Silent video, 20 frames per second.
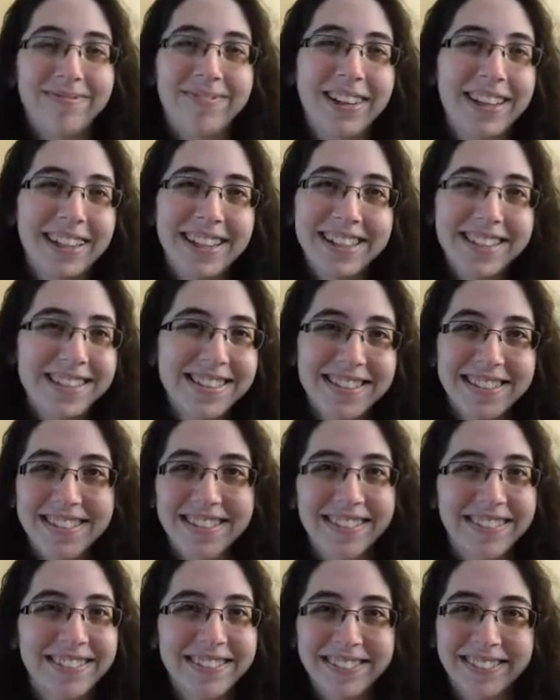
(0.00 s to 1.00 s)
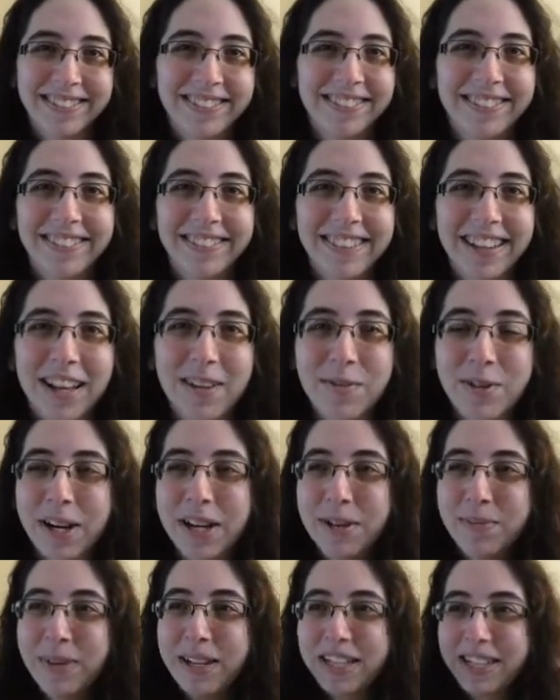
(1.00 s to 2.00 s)
I guess. I'm trying
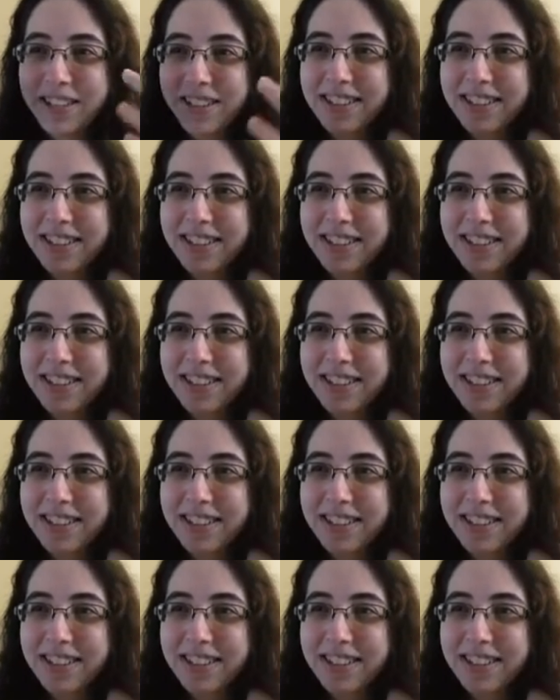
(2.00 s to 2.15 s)
to make sure